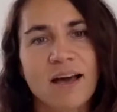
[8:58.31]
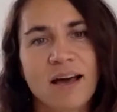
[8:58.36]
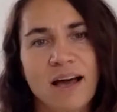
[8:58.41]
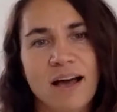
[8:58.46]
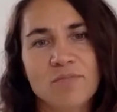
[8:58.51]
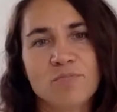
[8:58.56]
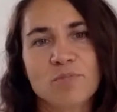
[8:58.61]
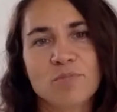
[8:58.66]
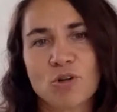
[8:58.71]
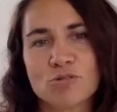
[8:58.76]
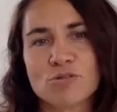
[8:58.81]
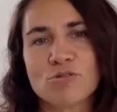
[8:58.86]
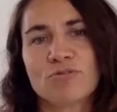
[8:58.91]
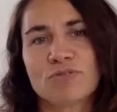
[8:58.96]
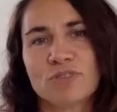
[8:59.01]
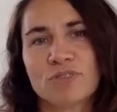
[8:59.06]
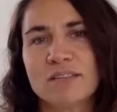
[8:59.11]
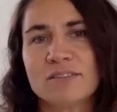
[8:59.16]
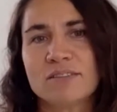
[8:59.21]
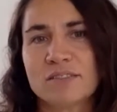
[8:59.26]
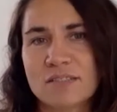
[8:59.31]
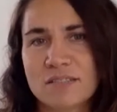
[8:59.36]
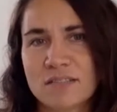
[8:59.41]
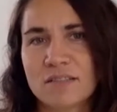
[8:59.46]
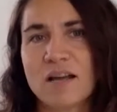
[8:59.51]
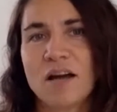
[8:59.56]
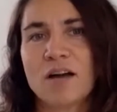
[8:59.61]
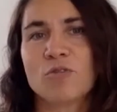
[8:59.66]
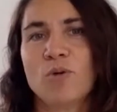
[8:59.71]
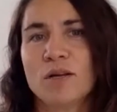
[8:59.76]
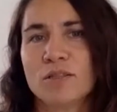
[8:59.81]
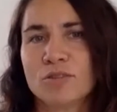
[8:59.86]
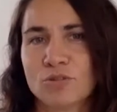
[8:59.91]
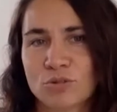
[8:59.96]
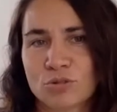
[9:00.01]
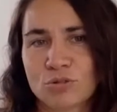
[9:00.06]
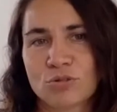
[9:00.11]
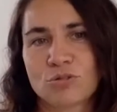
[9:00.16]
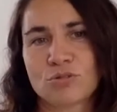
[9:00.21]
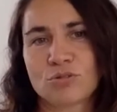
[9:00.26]
And because of that reason, I
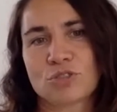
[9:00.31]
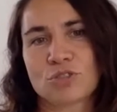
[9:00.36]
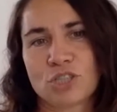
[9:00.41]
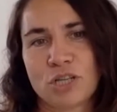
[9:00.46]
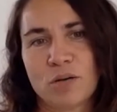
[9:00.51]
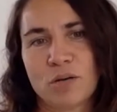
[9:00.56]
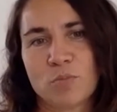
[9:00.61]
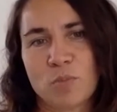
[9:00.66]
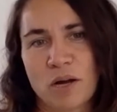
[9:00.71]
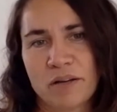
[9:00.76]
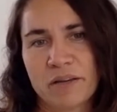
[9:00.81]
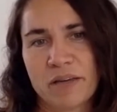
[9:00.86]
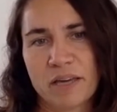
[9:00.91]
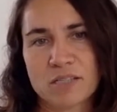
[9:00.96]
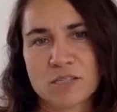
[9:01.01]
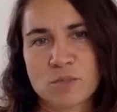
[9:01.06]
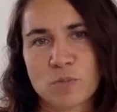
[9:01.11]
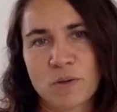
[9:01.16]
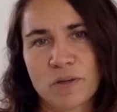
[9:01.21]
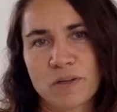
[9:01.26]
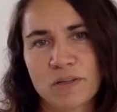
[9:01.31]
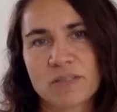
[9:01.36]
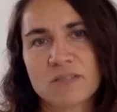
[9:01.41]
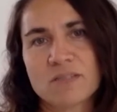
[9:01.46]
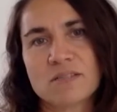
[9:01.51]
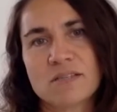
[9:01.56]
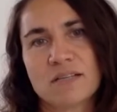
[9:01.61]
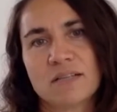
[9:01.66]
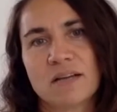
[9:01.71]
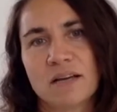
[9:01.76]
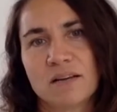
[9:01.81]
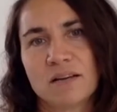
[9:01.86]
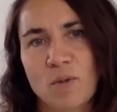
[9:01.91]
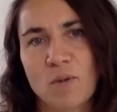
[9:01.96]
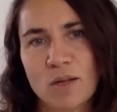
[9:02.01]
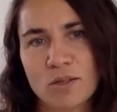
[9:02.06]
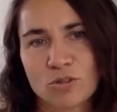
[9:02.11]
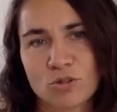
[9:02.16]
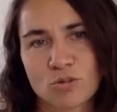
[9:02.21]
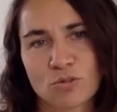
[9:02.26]
wanted to share my experience, and I
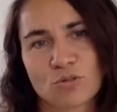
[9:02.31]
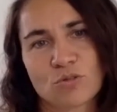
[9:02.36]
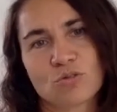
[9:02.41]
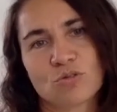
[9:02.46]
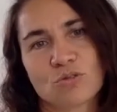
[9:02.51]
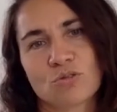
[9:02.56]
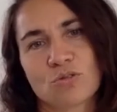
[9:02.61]
wanted to